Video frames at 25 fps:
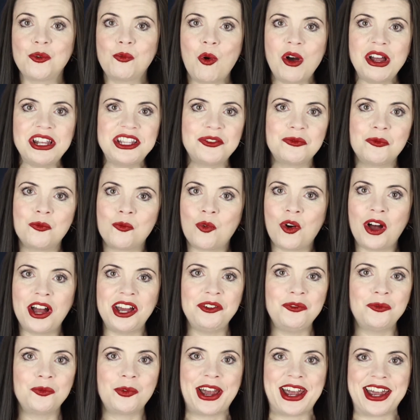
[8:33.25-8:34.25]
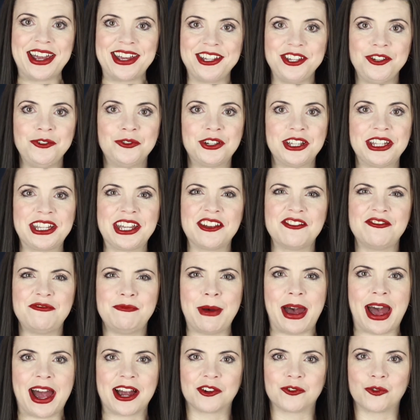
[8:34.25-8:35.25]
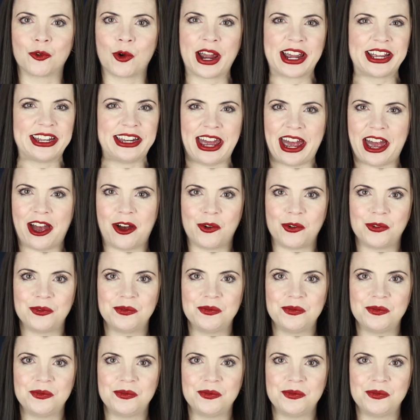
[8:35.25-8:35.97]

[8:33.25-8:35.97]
what's one way you could give back right now?